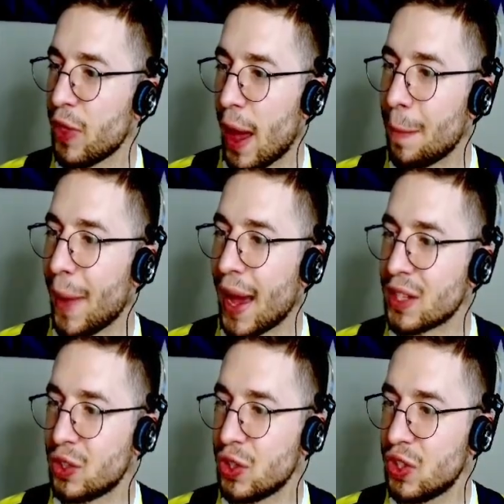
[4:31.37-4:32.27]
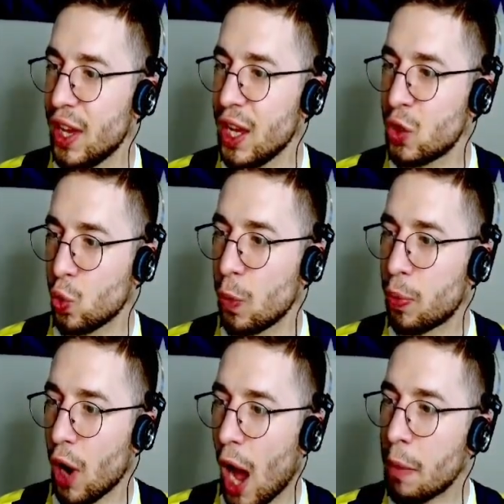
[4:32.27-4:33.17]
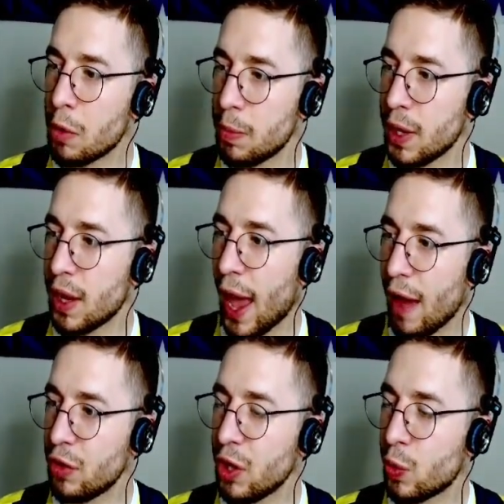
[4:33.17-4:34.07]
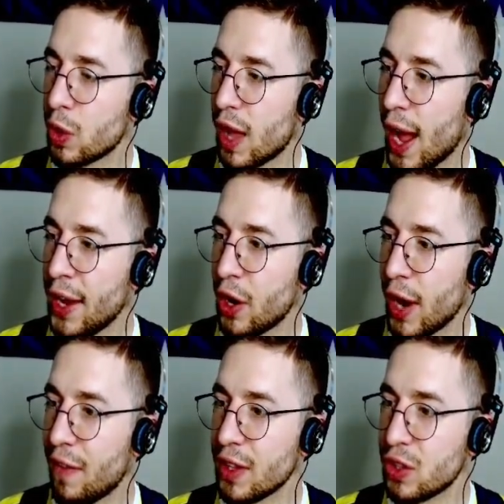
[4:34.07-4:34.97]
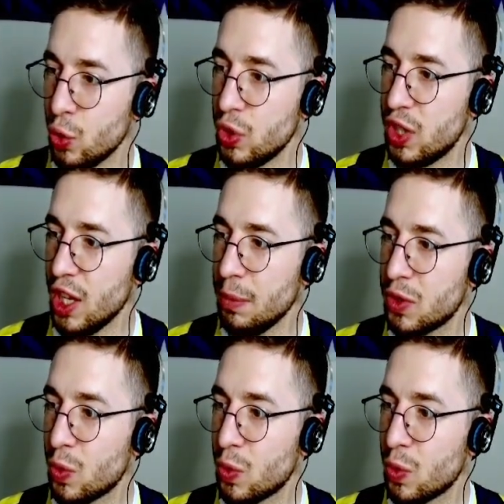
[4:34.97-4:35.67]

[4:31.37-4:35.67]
that master stage will probably be heavily reliant on having two teams,